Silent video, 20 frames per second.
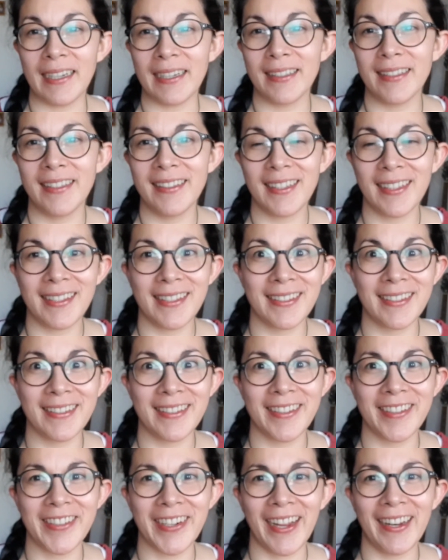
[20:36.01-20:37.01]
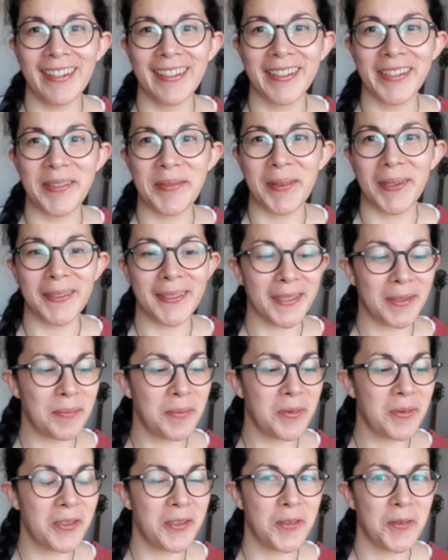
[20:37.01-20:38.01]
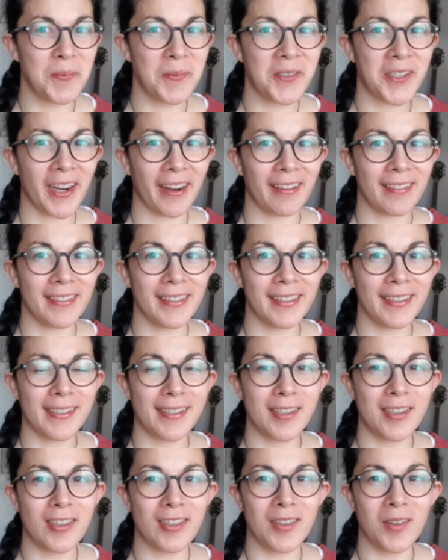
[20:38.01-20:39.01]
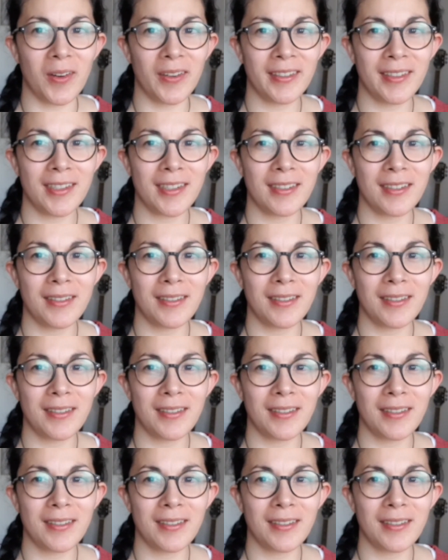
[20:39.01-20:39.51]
I think that's another challenge about this booktube channel, is to not